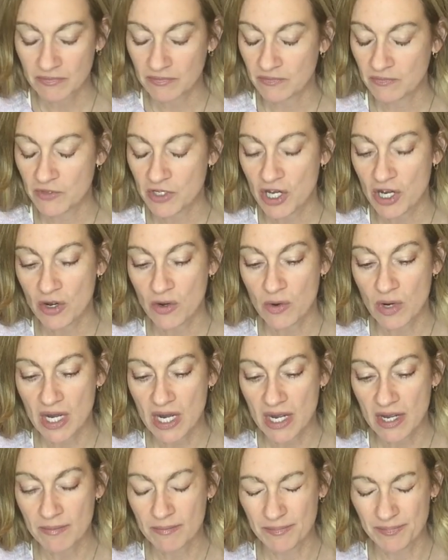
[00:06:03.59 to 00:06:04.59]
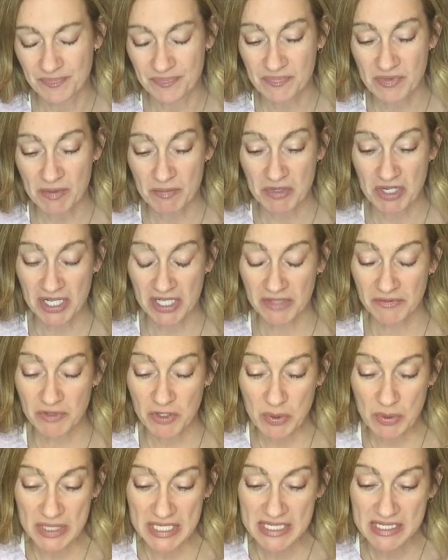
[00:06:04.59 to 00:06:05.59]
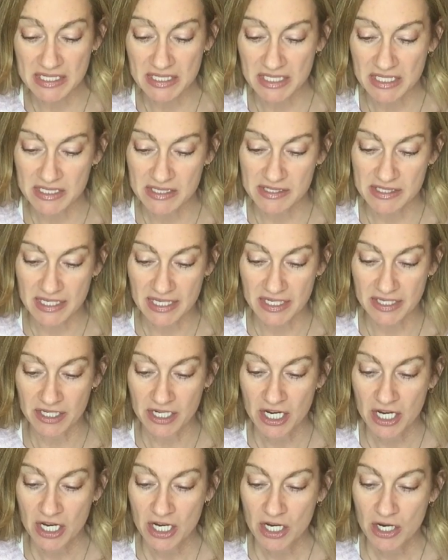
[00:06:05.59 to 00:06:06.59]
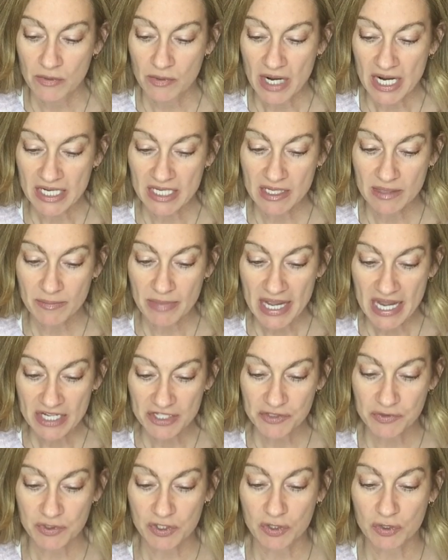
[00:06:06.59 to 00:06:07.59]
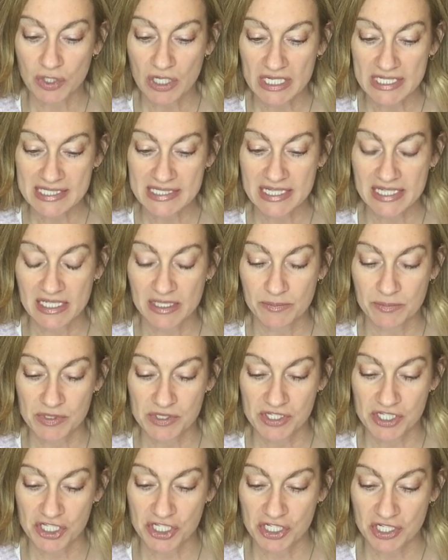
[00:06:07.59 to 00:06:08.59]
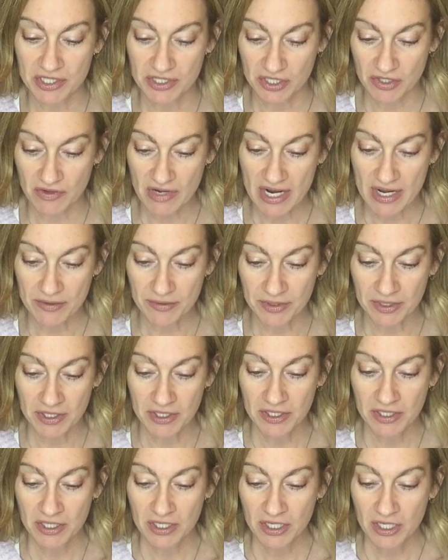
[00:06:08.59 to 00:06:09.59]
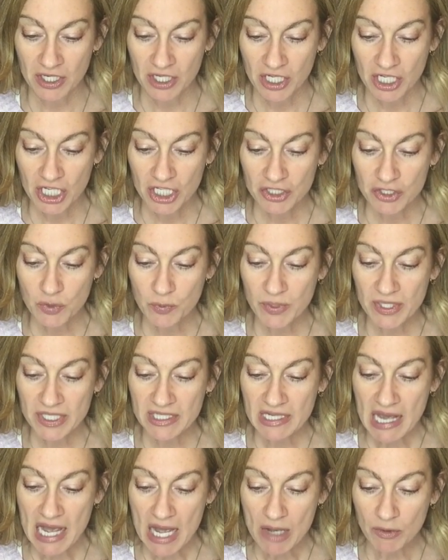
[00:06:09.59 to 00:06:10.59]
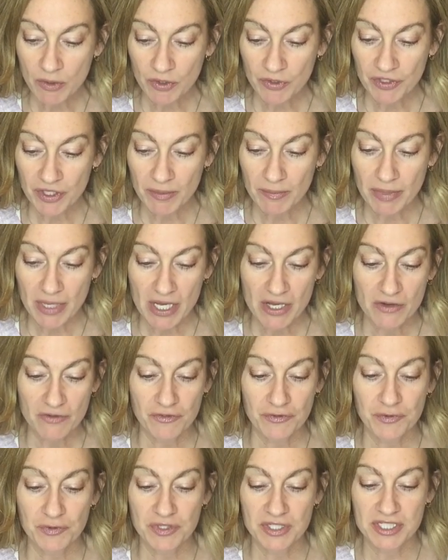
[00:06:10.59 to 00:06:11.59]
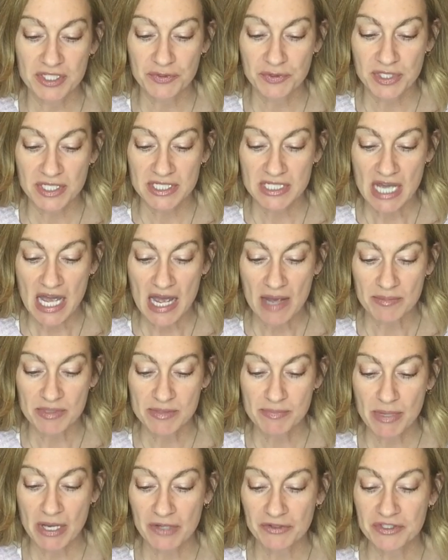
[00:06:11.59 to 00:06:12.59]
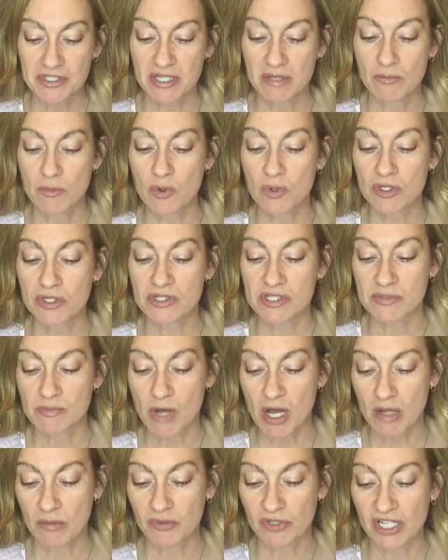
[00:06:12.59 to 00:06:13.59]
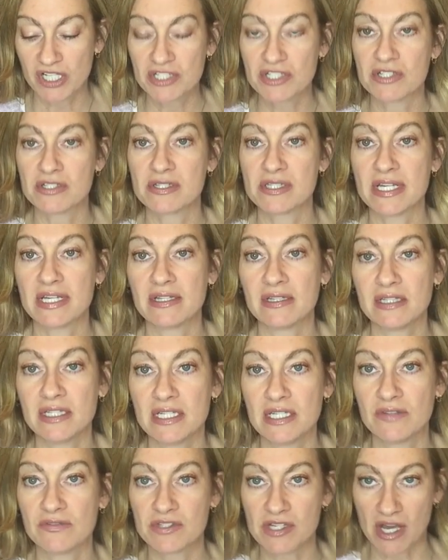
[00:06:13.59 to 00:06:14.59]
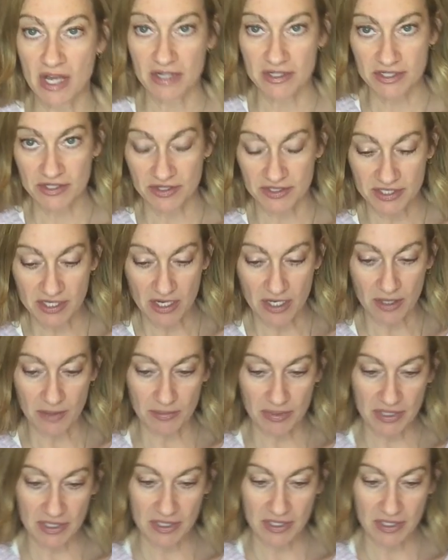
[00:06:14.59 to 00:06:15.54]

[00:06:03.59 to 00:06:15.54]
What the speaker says: "No, I'm kind of queasy," he said, rocking back to a cross-legged position on the ground. The wind howled above through the treetops, pelting more small branches and leaves onto the tarp.